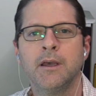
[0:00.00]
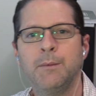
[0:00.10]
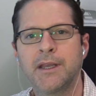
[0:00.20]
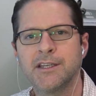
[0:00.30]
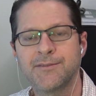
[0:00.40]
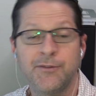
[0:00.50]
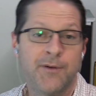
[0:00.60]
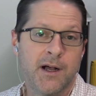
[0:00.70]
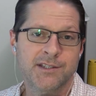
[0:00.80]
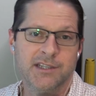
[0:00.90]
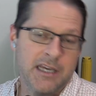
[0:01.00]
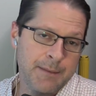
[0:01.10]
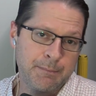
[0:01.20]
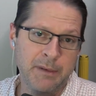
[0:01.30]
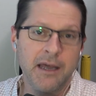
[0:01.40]
because if you fall
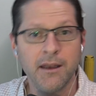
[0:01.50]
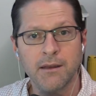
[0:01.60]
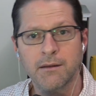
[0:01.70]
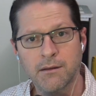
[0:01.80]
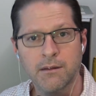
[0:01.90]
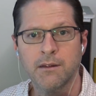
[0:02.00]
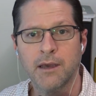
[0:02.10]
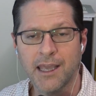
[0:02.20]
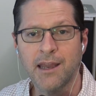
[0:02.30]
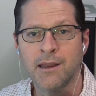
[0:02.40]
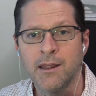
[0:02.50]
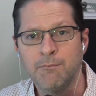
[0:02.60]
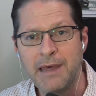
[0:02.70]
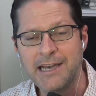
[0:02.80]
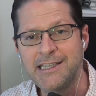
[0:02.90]
asleep, but again,
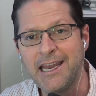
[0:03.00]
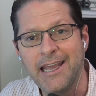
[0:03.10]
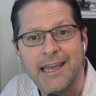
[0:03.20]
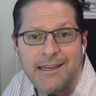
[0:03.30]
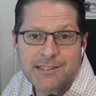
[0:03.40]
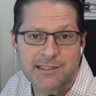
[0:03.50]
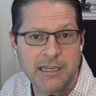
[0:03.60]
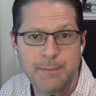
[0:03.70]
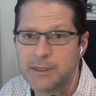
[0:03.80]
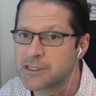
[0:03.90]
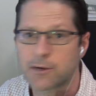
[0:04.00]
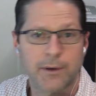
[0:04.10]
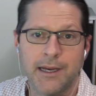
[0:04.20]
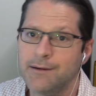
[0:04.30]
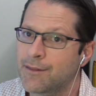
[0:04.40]
meditating into sleep is a
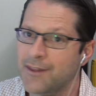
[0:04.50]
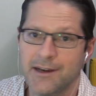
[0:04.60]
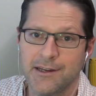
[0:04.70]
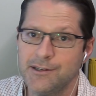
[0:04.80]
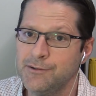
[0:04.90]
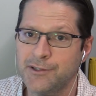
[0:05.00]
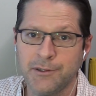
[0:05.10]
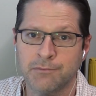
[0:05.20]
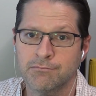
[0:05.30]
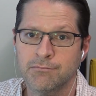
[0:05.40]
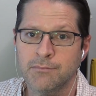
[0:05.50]
great thing to do too.